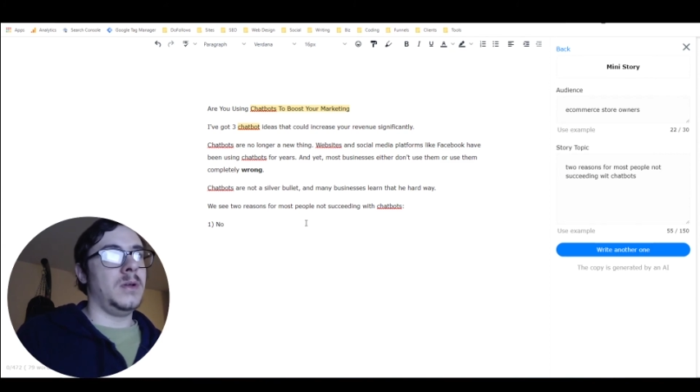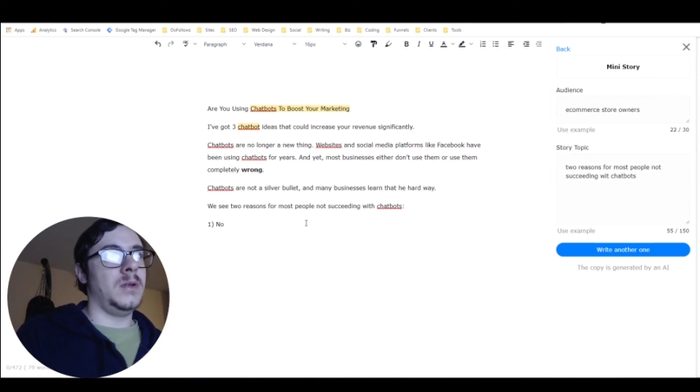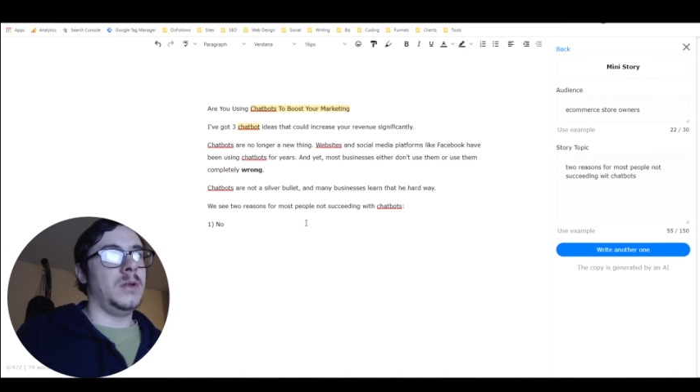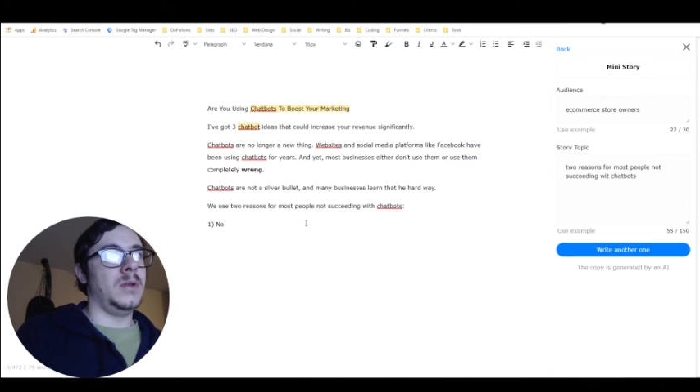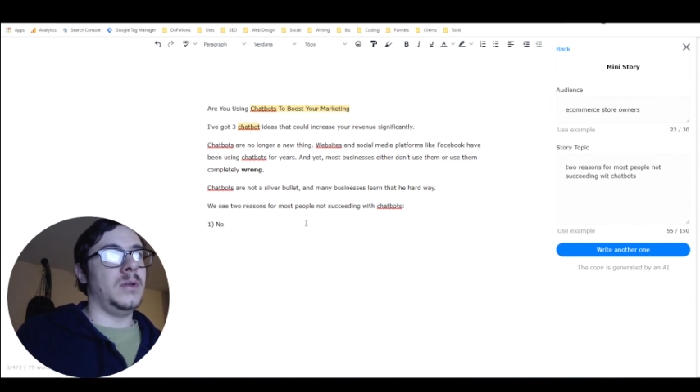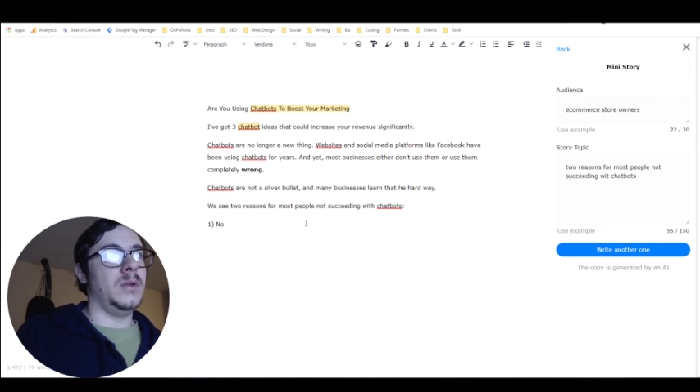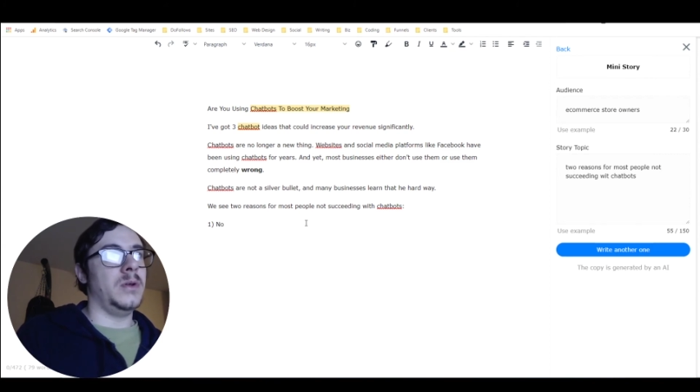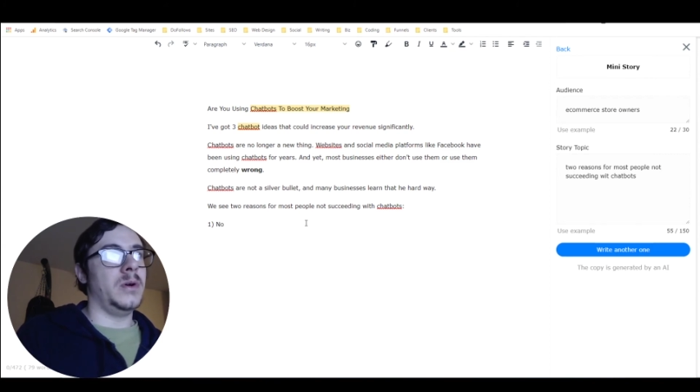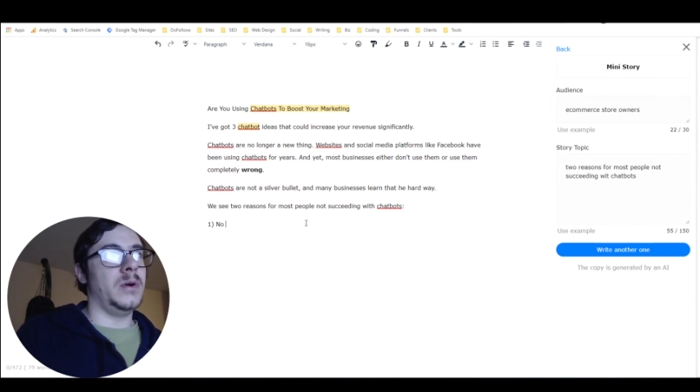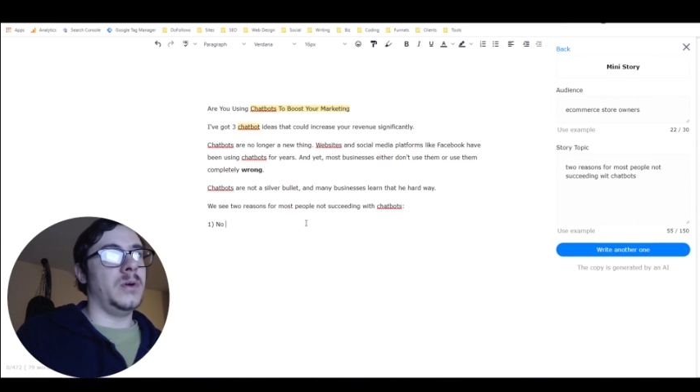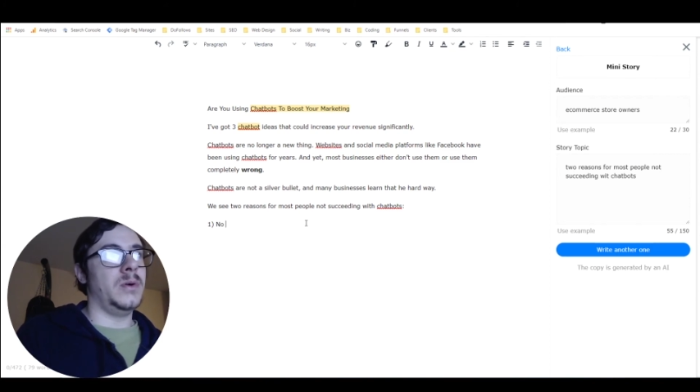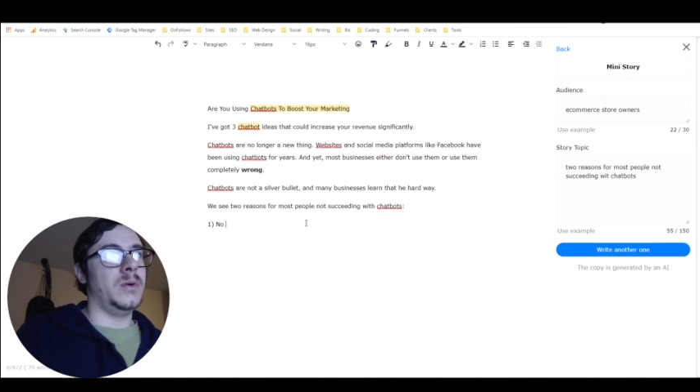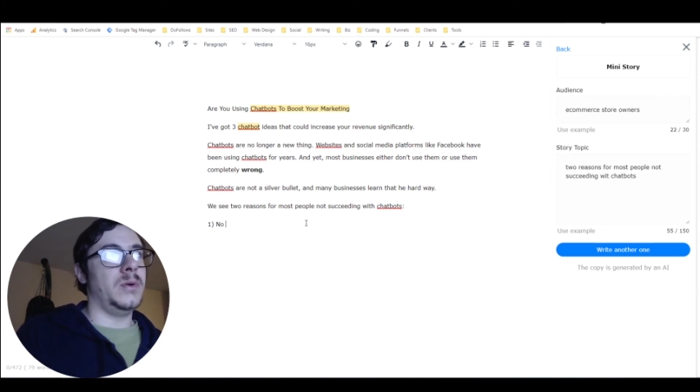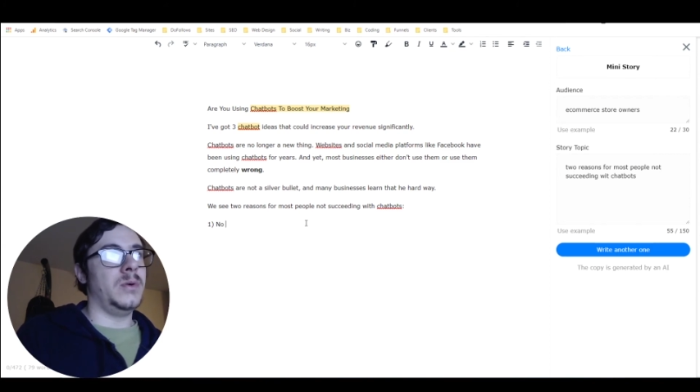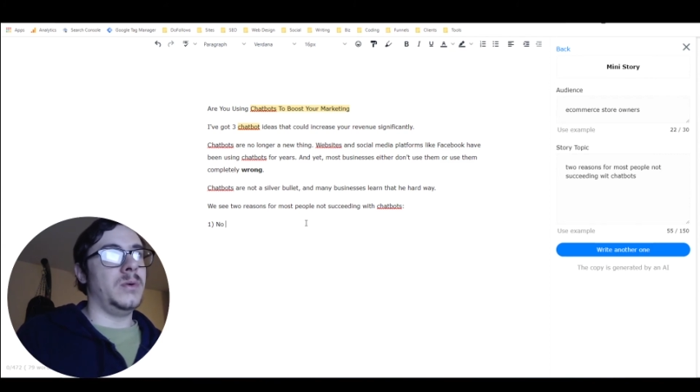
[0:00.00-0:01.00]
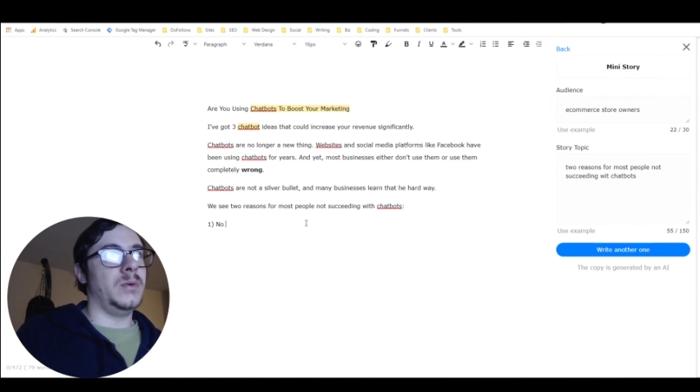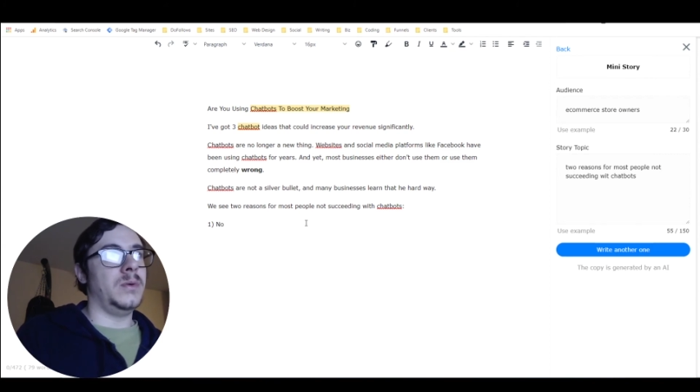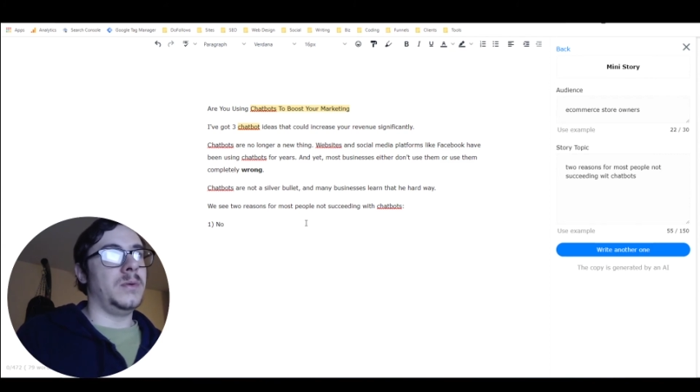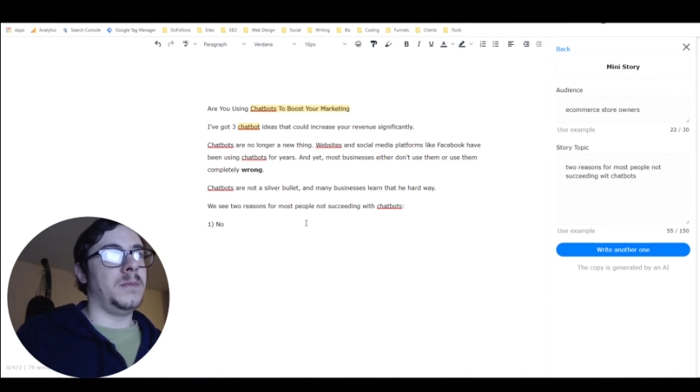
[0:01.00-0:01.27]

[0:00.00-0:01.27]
No,